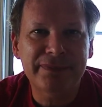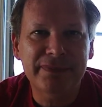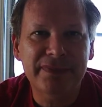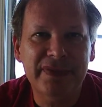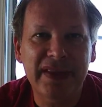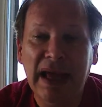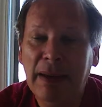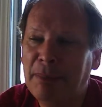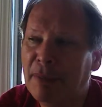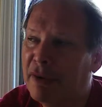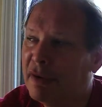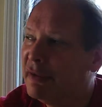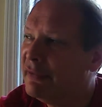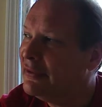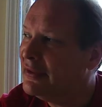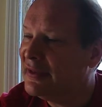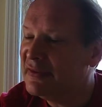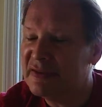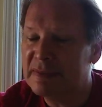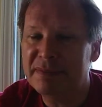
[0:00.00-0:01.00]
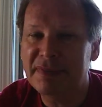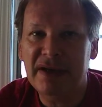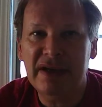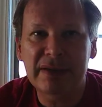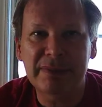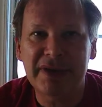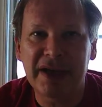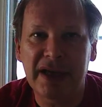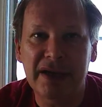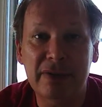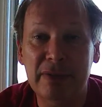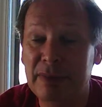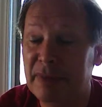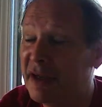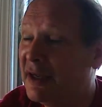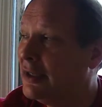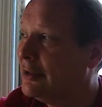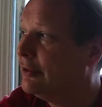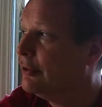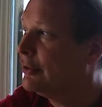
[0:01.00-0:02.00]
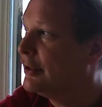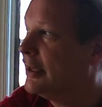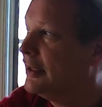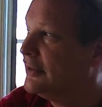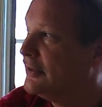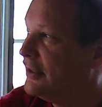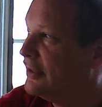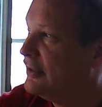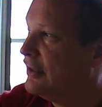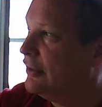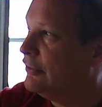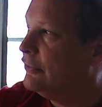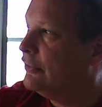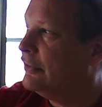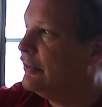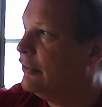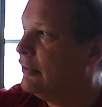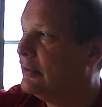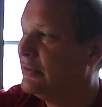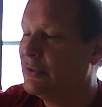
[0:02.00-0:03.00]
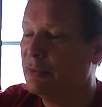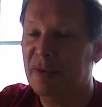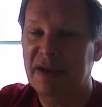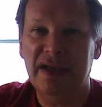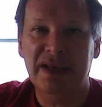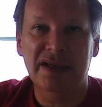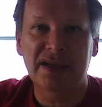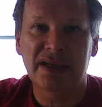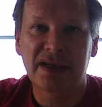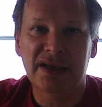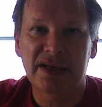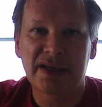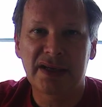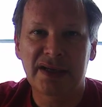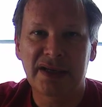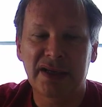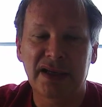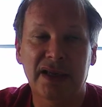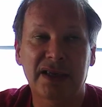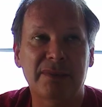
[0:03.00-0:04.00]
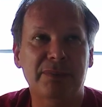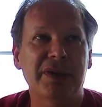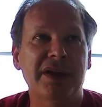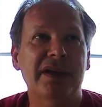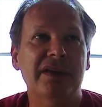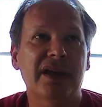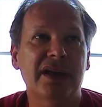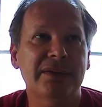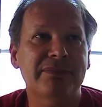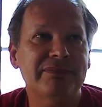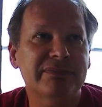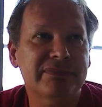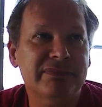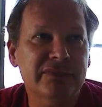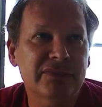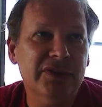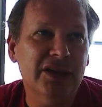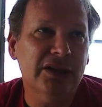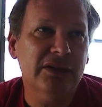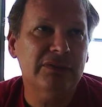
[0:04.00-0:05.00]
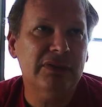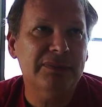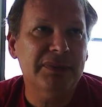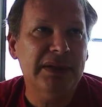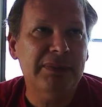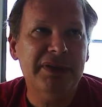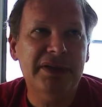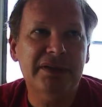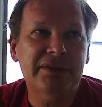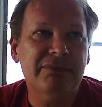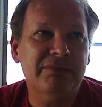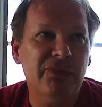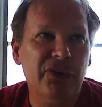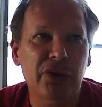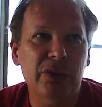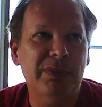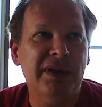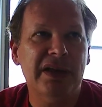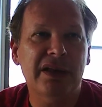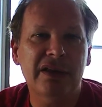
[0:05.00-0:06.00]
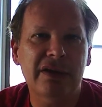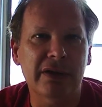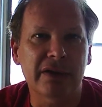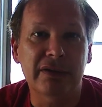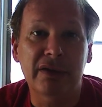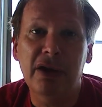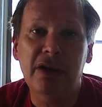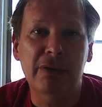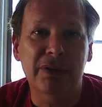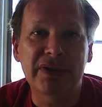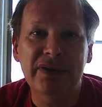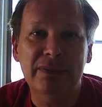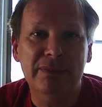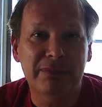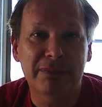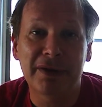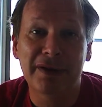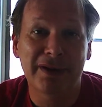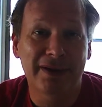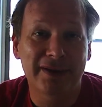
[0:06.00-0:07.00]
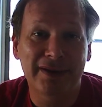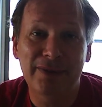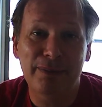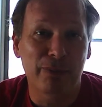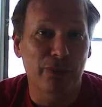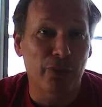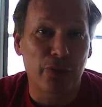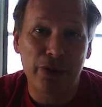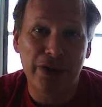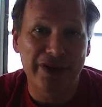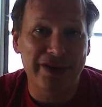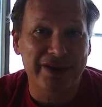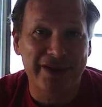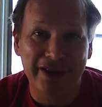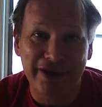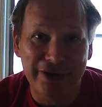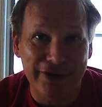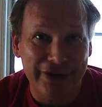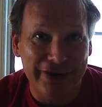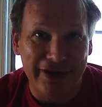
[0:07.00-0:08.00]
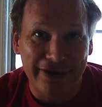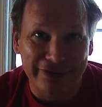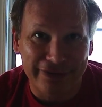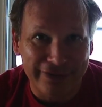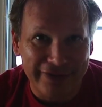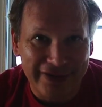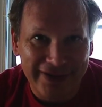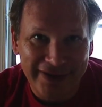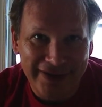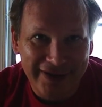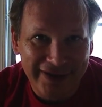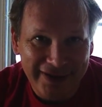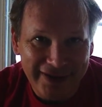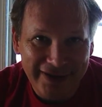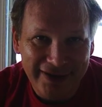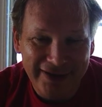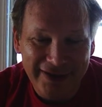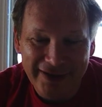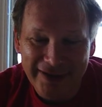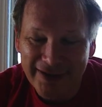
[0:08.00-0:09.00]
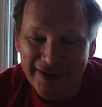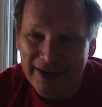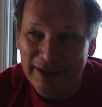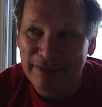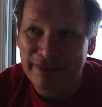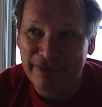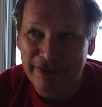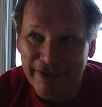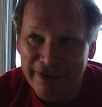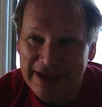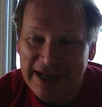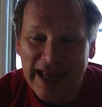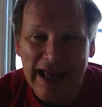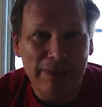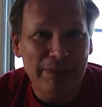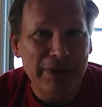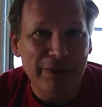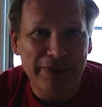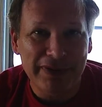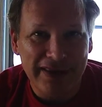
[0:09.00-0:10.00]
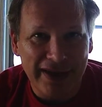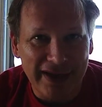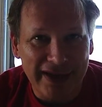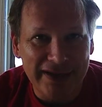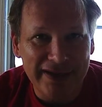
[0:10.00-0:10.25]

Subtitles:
That part of it doesn't bother me. I don't mind looking 600 yards away, being like, oh, well, maybe it could be clear. No, it's more than clear enough. I'm very happy with that.